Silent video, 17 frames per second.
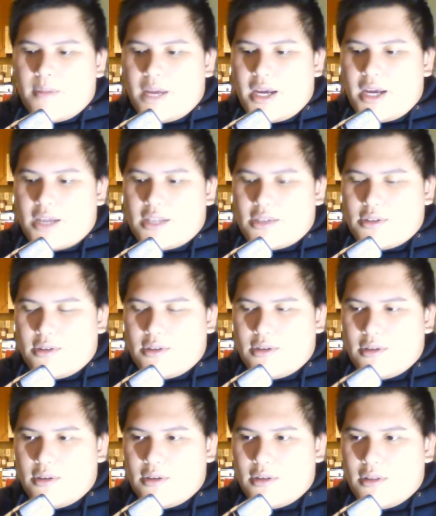I might have to
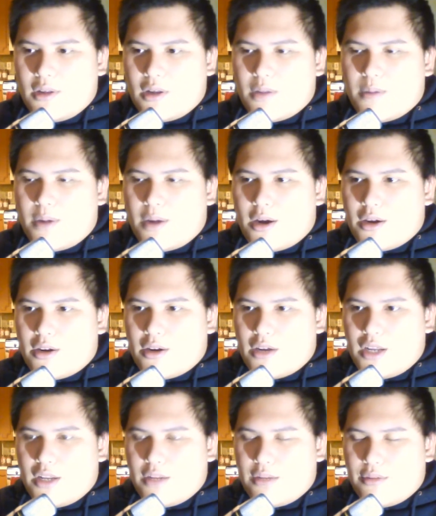look
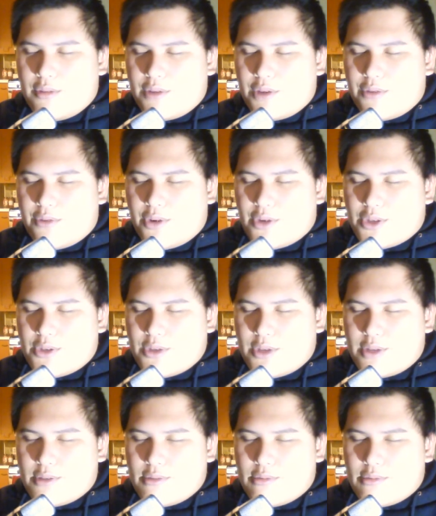upon it and look forward
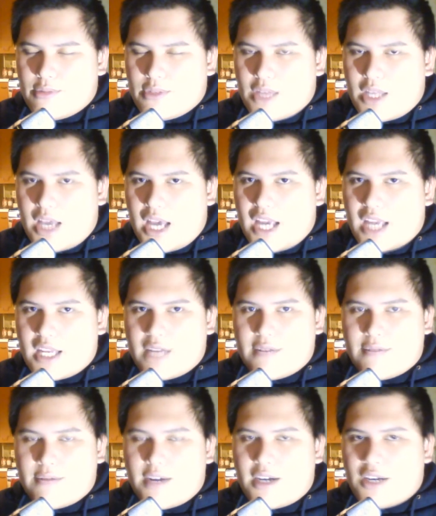to it so that I
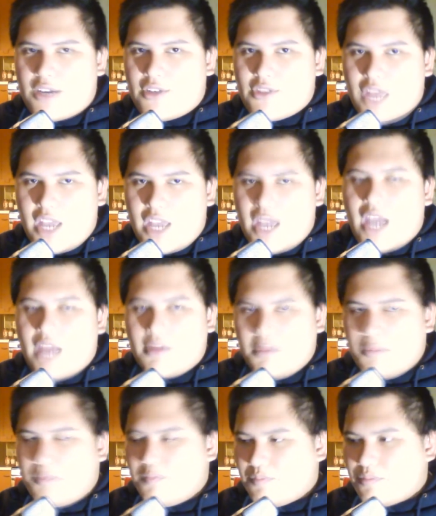can
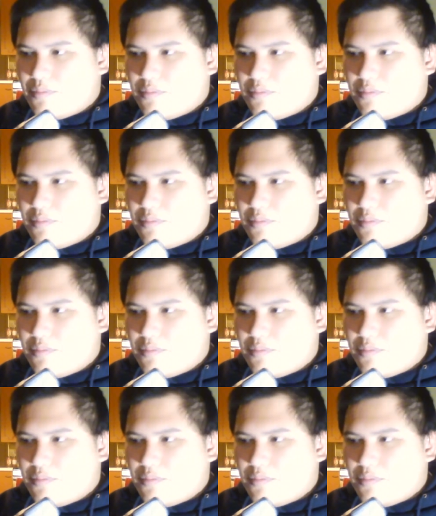understand